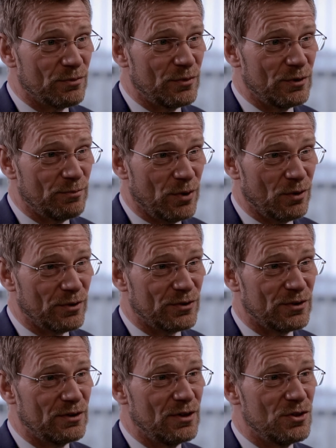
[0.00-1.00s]
with
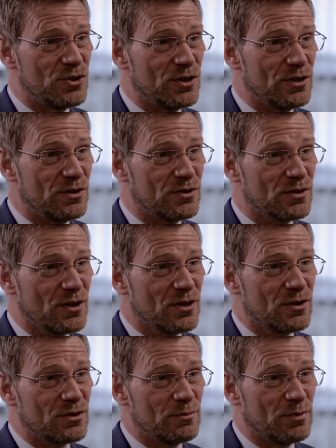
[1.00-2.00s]
policy DGs
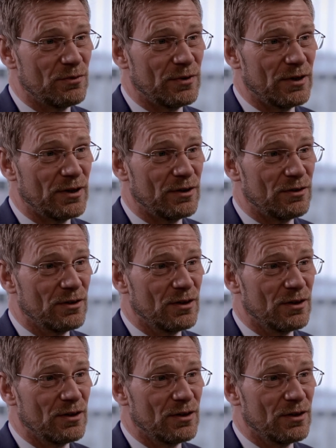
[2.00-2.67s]
to provide